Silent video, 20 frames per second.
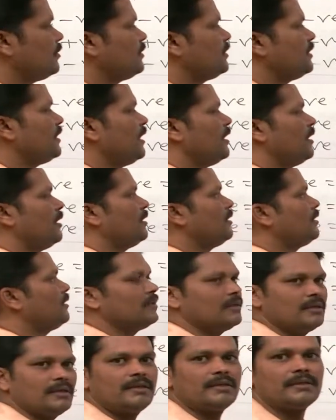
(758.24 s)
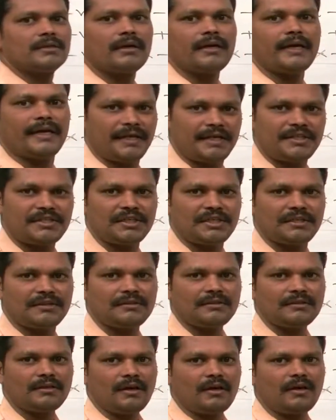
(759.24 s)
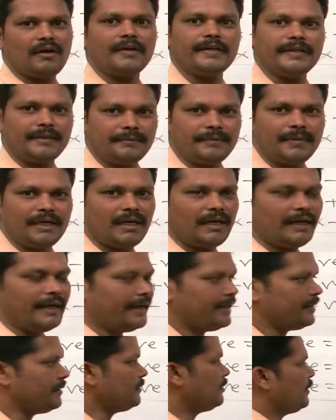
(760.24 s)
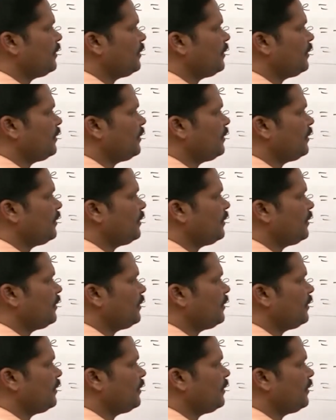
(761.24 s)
in the addition on number line,